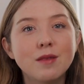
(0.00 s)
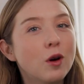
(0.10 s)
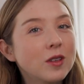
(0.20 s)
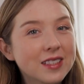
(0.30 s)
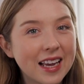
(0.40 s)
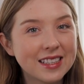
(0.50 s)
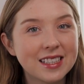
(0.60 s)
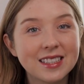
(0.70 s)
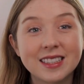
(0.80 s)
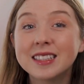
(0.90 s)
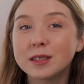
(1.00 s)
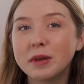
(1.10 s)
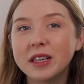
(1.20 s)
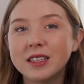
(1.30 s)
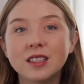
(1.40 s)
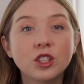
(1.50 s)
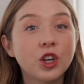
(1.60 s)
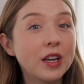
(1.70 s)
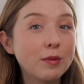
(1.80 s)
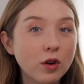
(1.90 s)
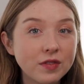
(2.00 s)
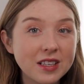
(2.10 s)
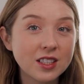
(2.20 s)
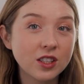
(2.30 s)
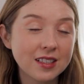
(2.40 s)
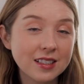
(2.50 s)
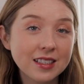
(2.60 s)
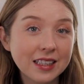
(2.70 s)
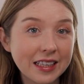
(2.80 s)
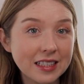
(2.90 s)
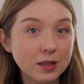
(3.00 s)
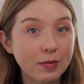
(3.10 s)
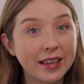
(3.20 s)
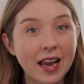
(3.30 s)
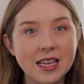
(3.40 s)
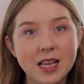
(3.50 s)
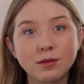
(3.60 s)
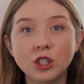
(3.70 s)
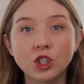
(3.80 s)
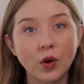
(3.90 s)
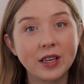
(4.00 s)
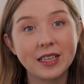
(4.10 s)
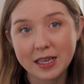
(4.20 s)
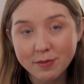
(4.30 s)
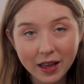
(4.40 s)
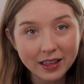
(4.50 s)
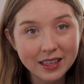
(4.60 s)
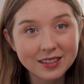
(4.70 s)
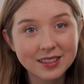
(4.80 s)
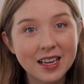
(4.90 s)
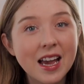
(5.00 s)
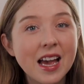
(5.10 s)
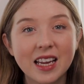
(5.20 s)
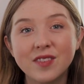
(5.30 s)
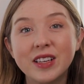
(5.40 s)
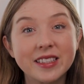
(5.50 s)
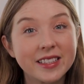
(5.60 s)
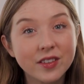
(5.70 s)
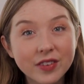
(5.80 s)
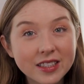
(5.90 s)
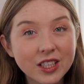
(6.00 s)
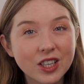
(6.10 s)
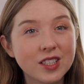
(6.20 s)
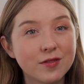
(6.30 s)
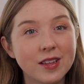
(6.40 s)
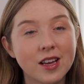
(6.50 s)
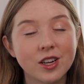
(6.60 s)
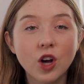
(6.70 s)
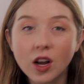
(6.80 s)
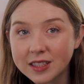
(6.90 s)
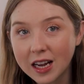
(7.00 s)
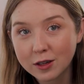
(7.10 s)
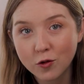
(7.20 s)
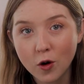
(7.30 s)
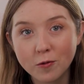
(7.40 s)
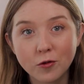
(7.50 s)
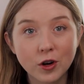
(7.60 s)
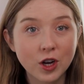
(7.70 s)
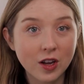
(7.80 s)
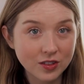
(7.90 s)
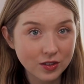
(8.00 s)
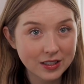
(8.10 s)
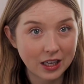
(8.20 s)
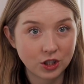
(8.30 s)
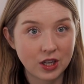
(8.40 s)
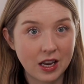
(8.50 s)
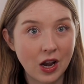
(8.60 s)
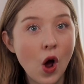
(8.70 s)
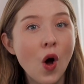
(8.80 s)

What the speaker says: In most cases, this means turning more visitors into leads by getting them to join an email list, convincing a visitor to fill out a contact form for a consultation,